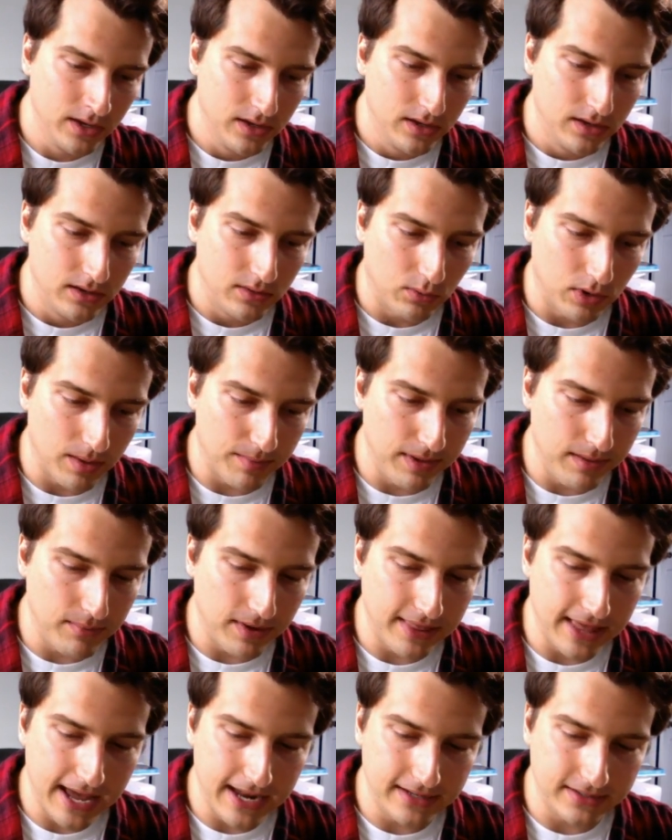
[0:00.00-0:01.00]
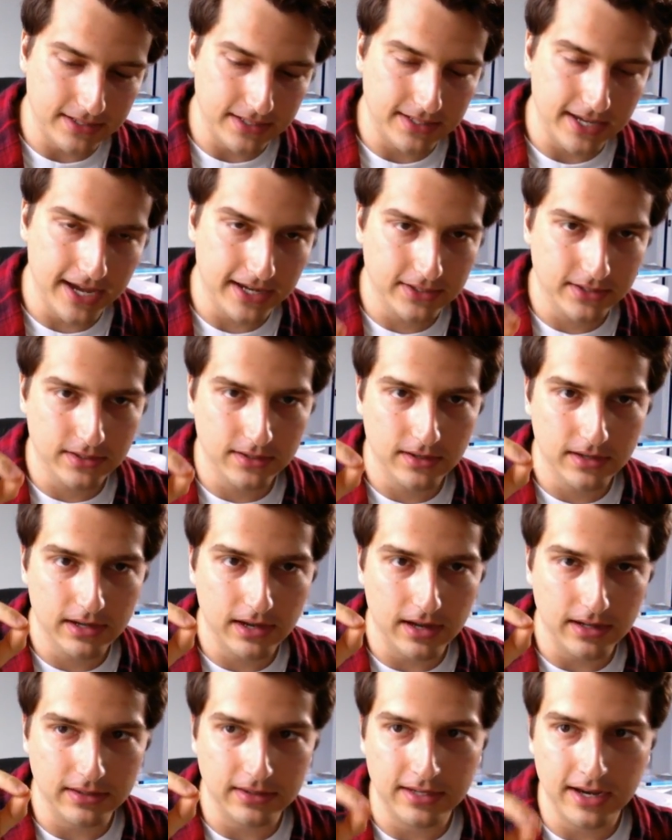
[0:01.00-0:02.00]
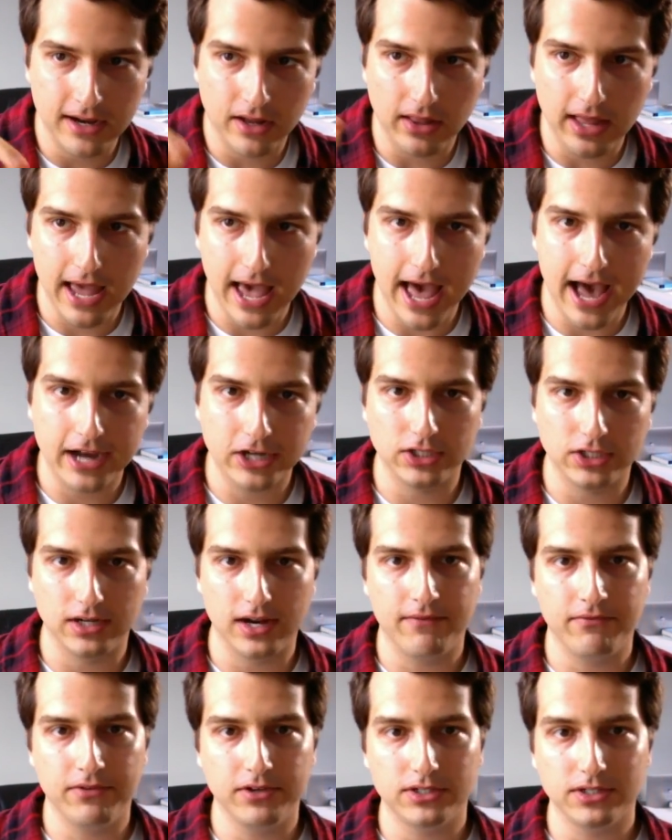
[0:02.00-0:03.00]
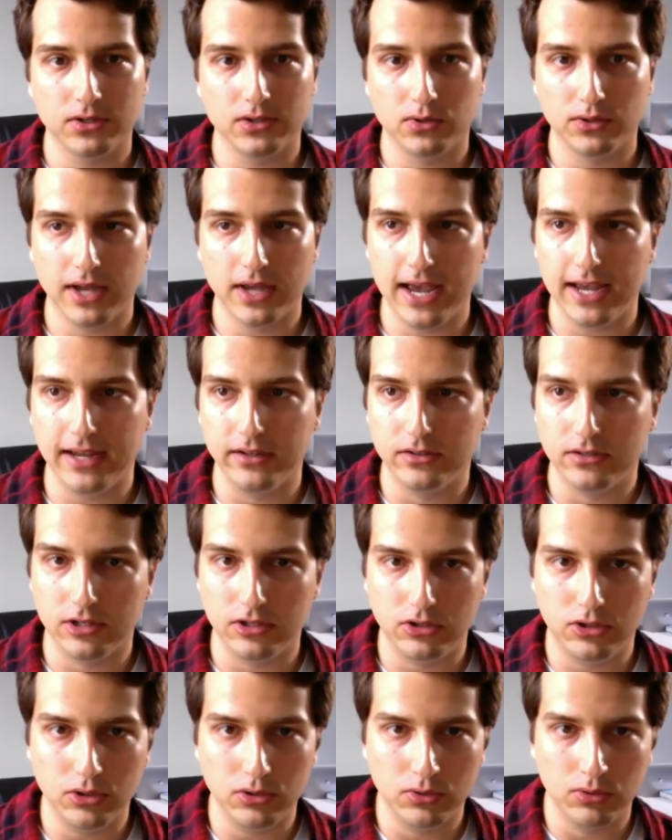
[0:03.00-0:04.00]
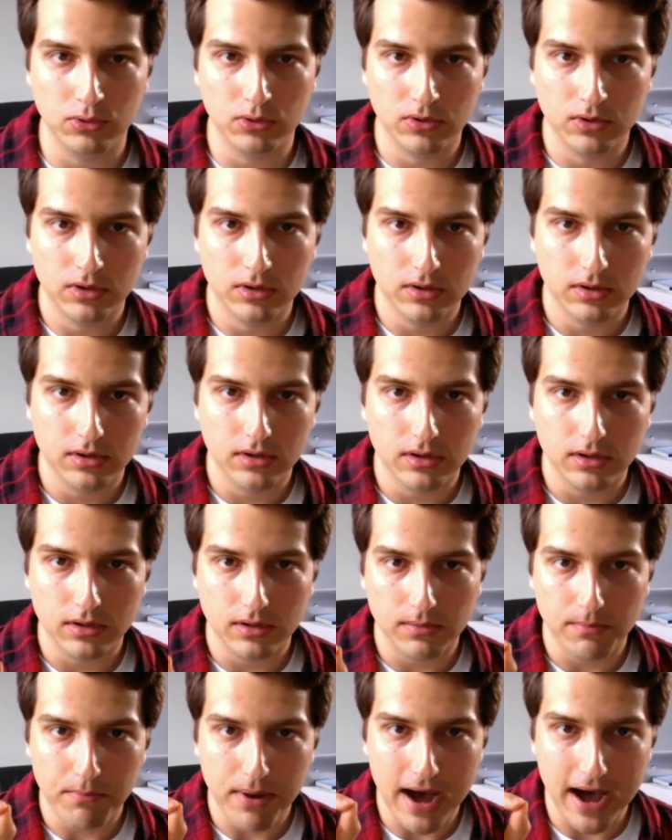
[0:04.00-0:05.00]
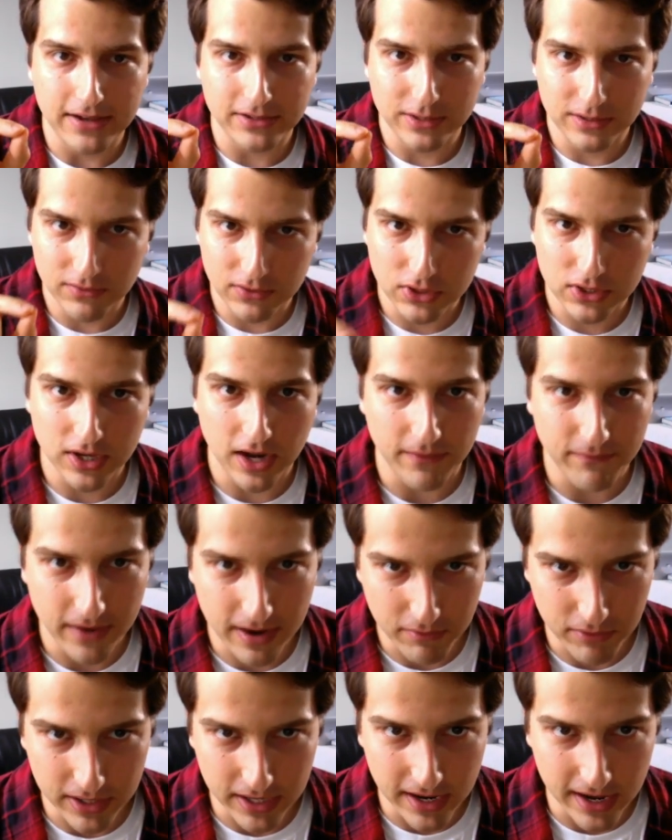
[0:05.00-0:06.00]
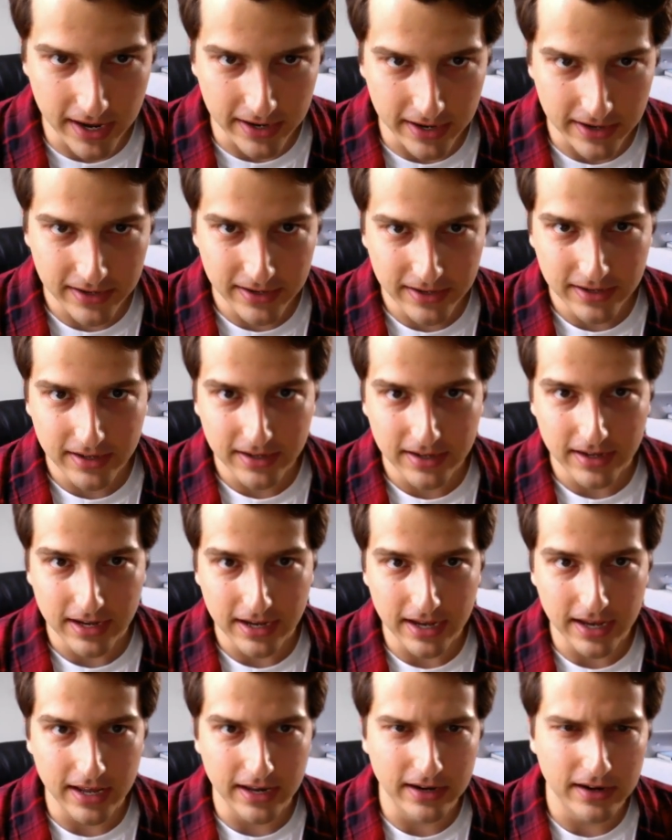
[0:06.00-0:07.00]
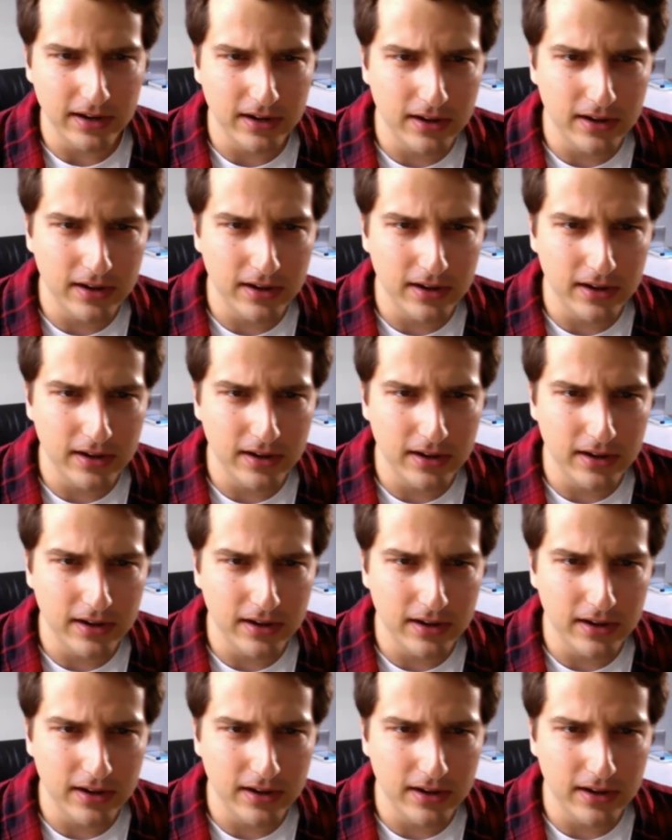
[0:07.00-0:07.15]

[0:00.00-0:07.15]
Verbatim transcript: What I mean by that is it takes daily action every single day to do positive stuff every day, and